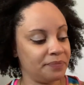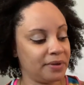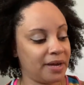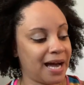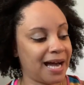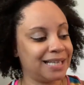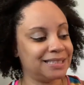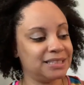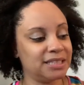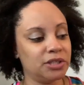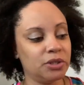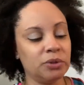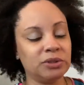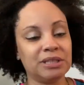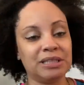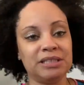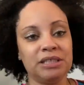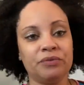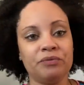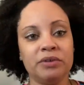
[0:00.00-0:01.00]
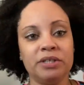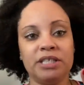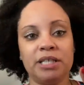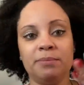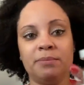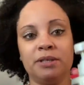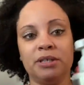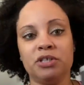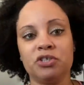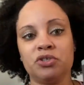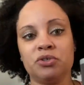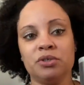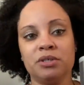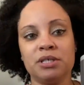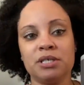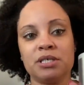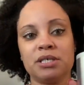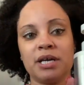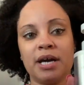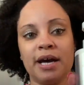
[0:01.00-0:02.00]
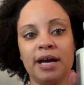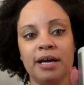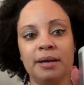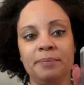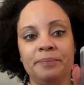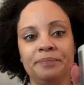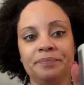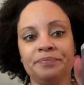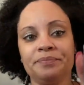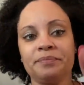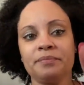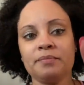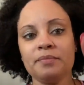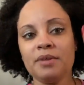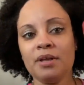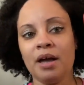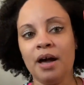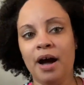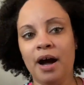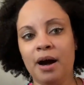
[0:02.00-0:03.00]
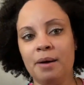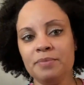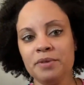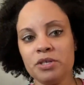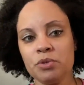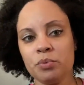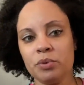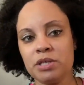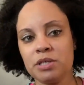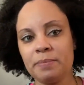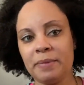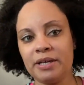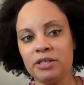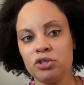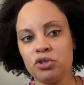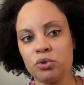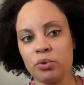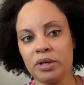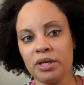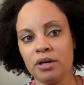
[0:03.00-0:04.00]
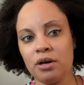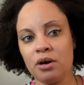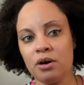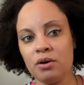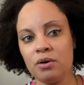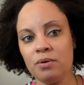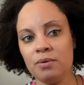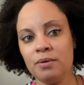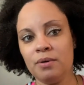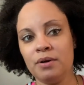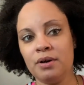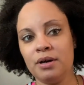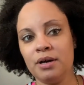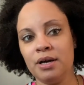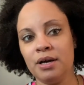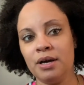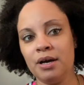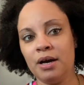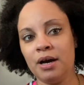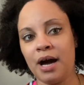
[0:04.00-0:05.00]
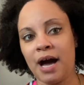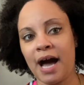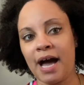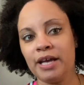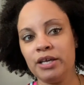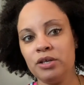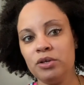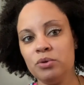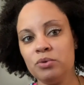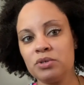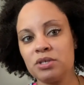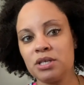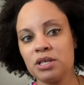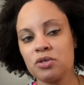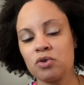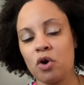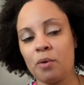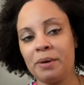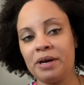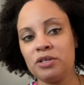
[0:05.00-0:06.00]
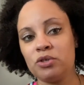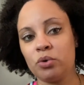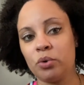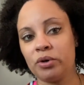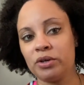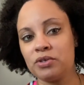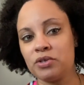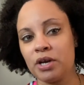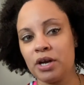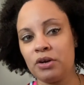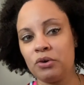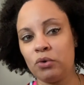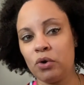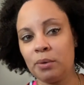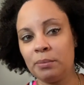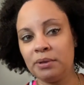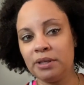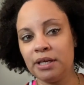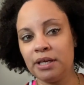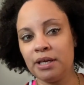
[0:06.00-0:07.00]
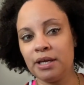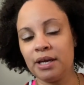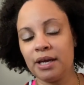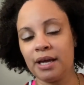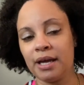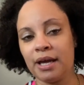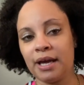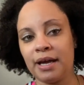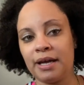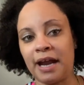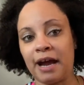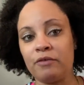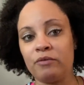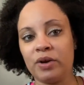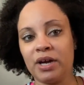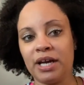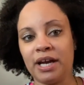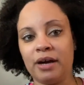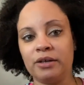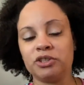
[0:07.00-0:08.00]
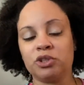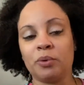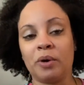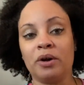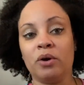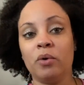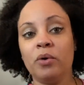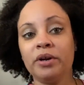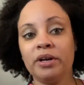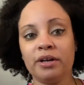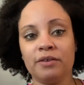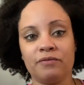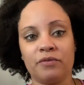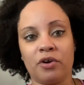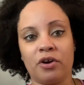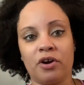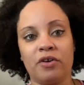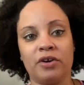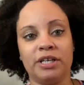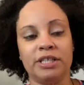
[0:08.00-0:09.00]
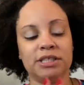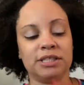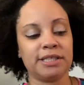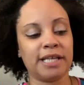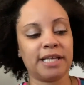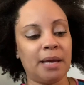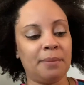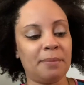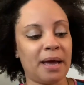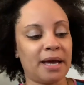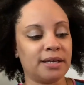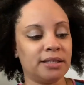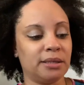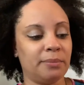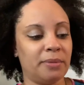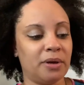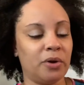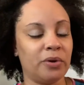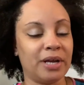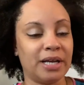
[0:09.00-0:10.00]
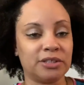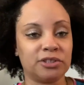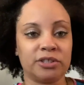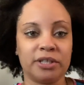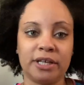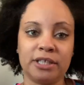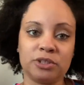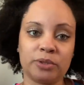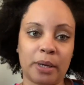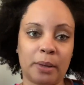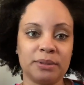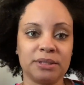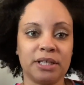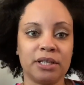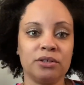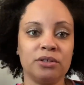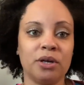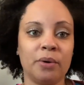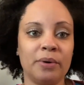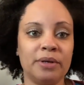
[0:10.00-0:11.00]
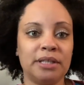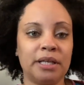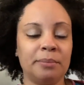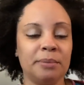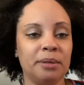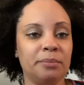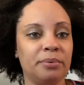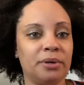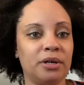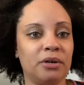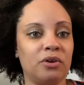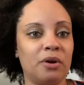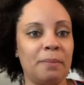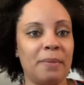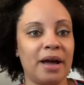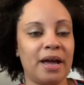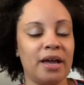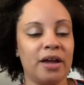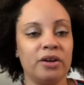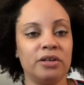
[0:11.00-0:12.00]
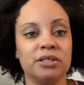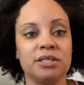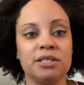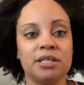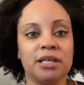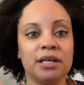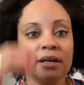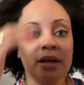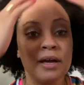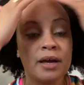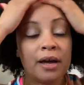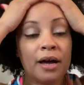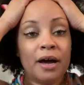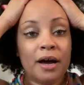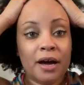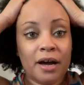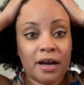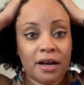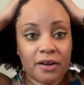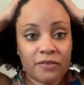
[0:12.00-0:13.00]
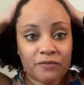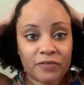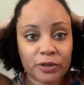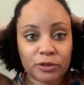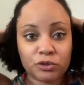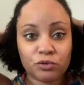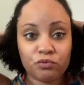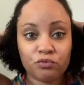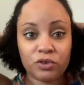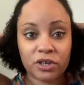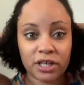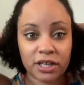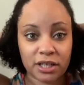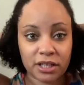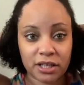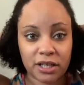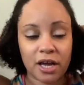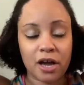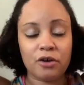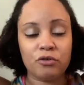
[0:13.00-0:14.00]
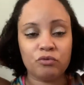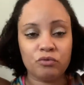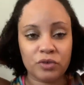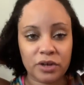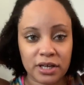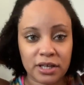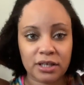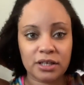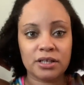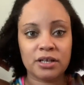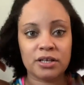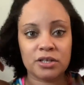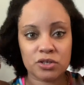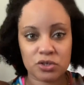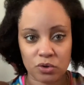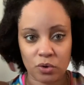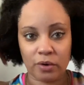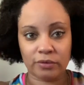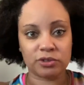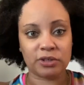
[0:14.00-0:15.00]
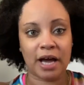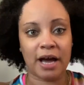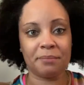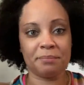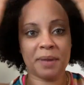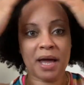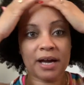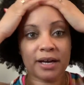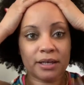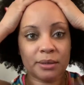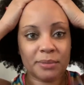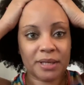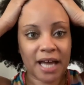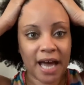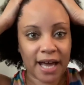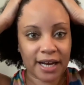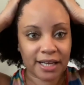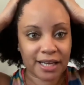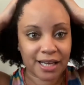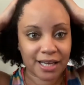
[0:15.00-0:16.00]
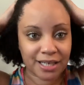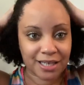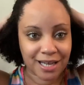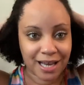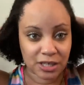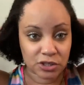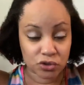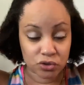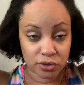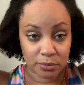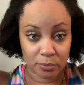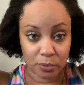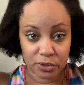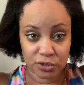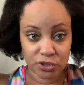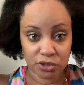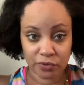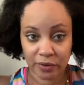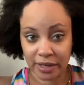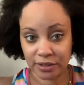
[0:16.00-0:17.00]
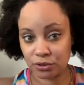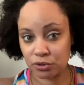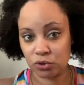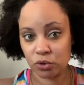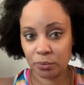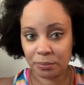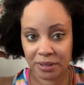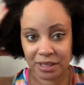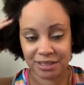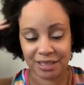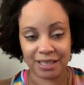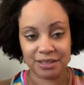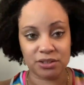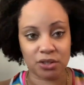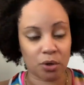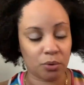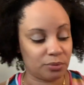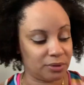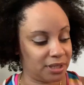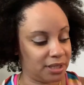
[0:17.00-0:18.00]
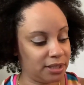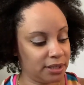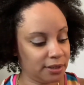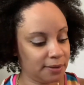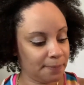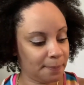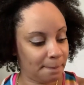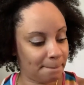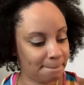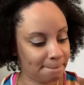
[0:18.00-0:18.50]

I did use a different deep conditioner this time. This one is by Joico. I use this on my daughter's hair normally, and I ran out, so I ordered it for her, and it just back in the mail yesterday. So I was like, you know what, let me put it on my hair to see. It feels really, really soft. So I'm not going to be adding any extra moisturizer to it because I don't need it.